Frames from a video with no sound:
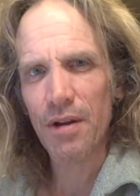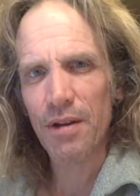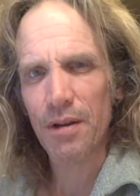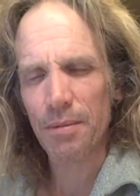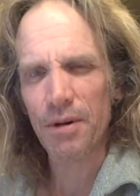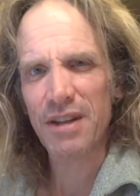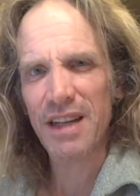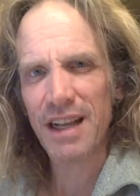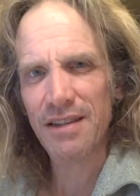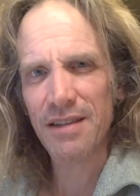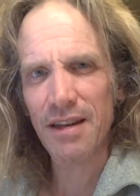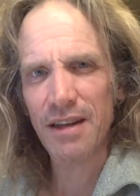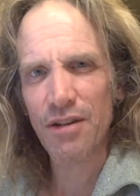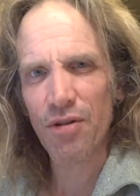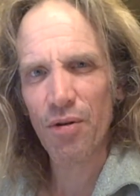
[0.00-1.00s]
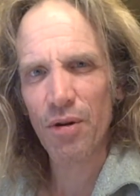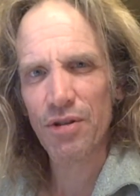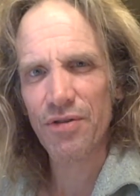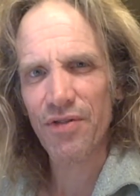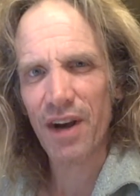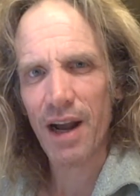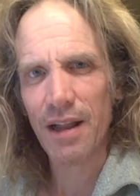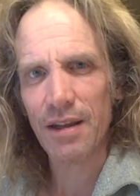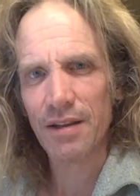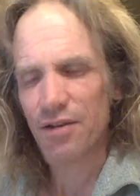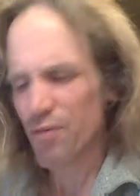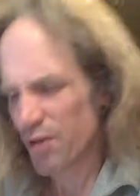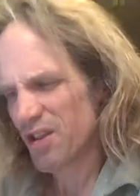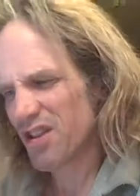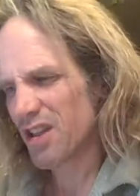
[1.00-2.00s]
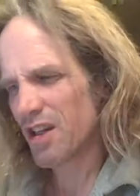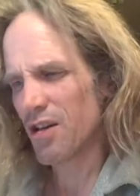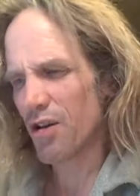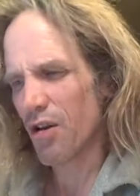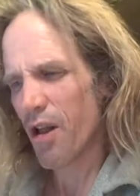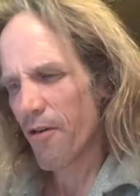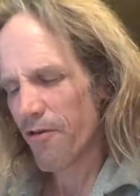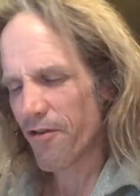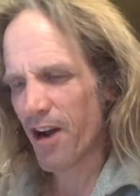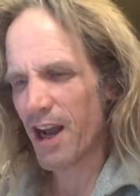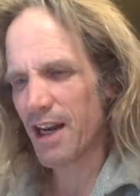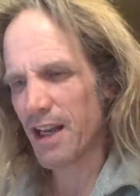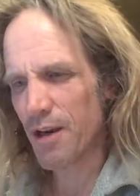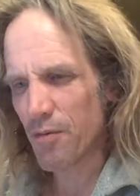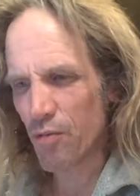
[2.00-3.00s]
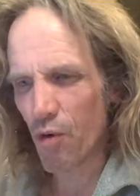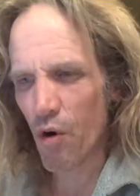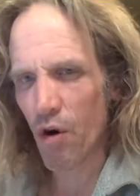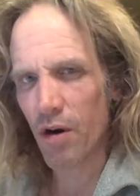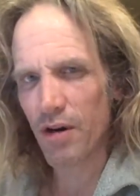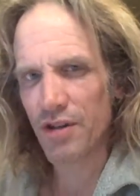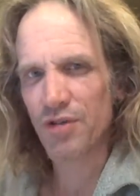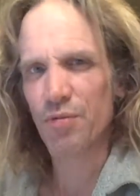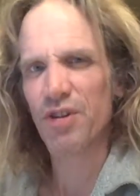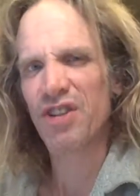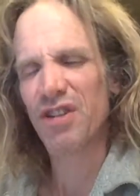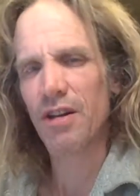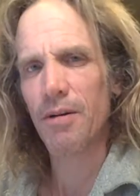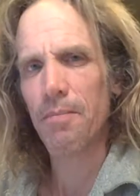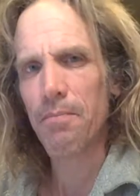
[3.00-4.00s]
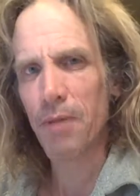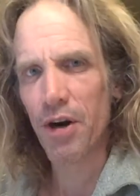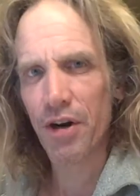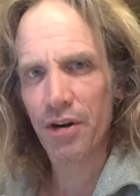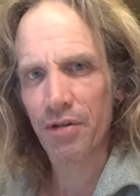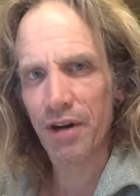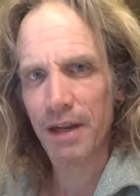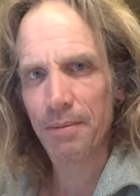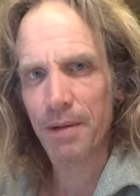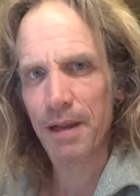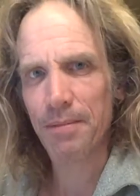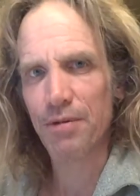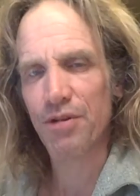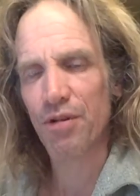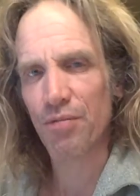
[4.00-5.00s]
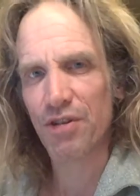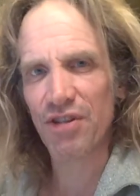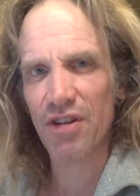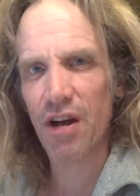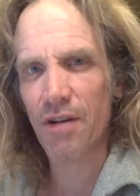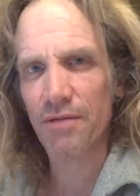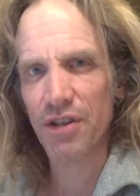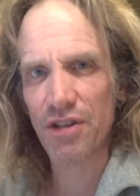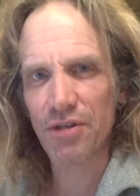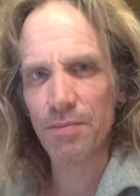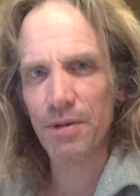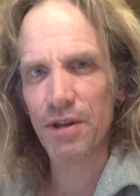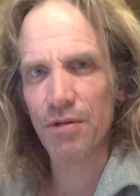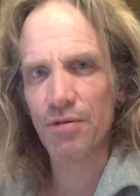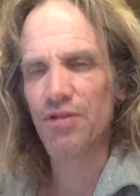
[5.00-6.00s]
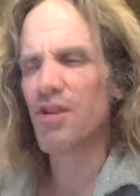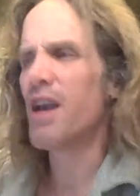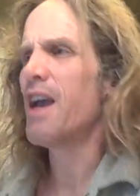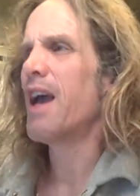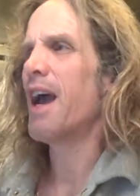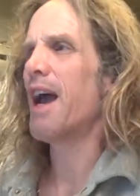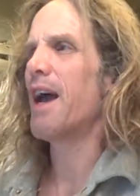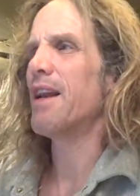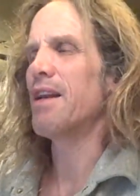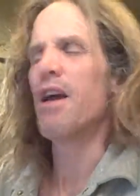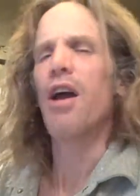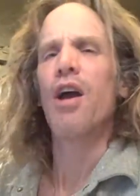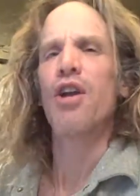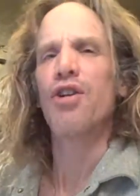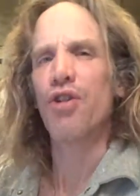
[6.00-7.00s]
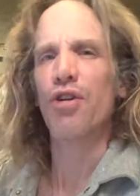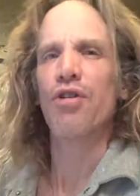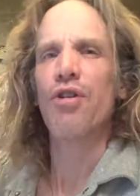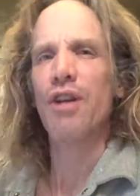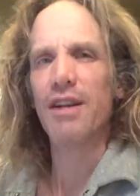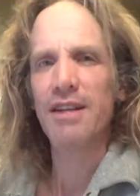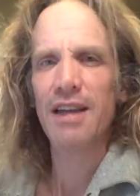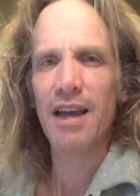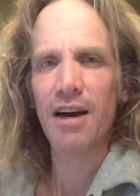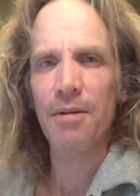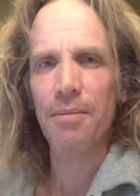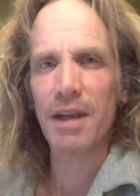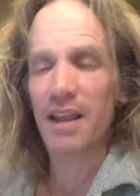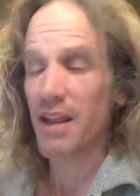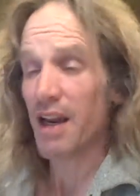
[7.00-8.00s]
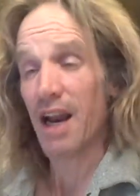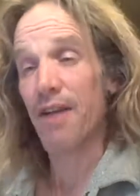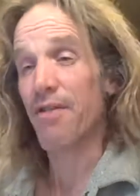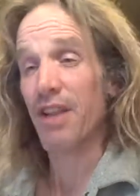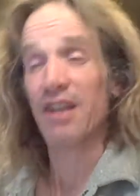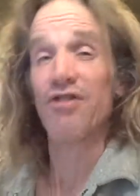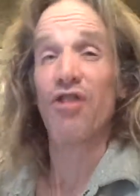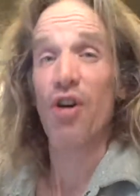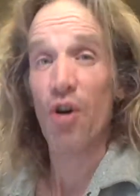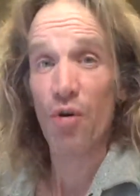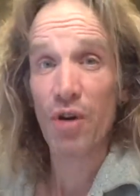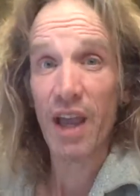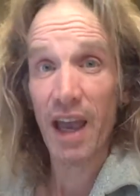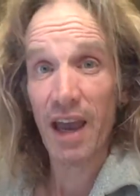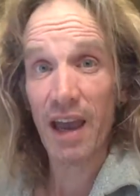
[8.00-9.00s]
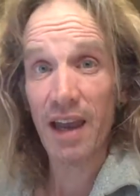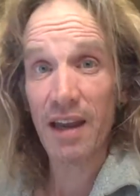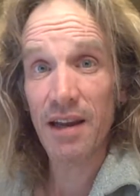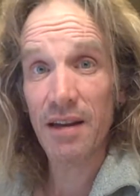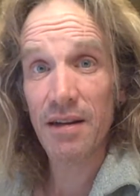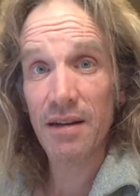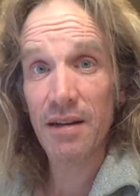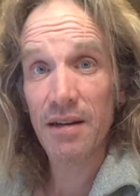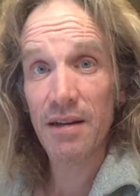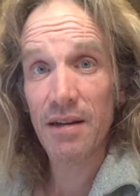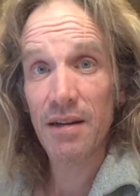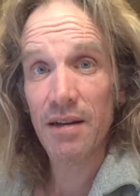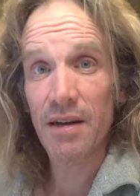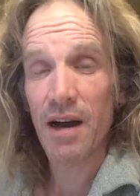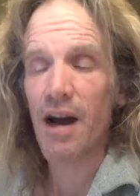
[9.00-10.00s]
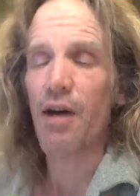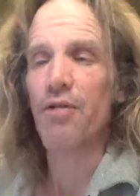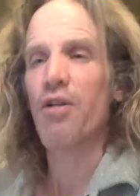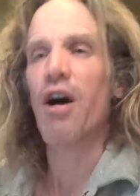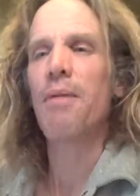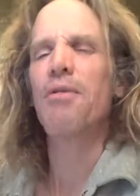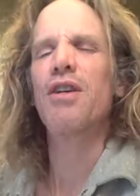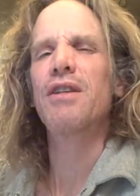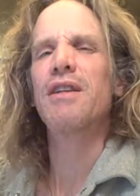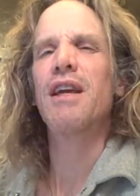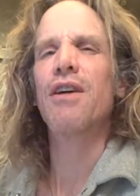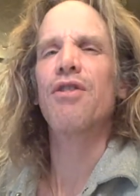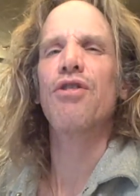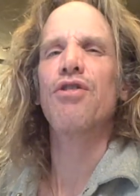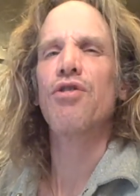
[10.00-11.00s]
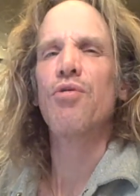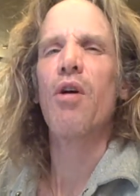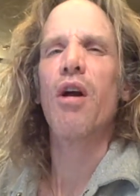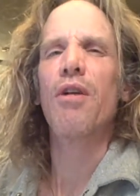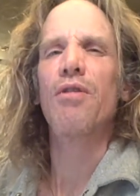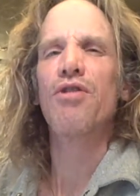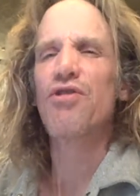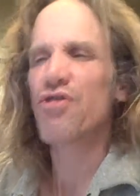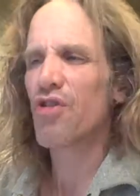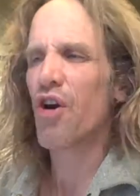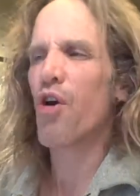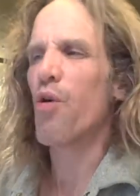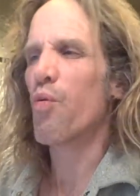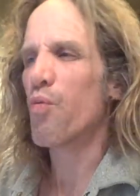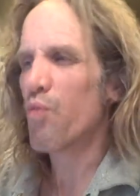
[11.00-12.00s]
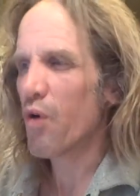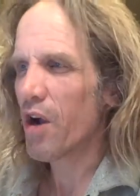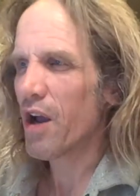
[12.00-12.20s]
The propensity towards violence. We're still fighting wars. We're still murdering people to resolve disputes. And you're going to tell me that everything's okay? Oh no, I'm going to tell you, you are so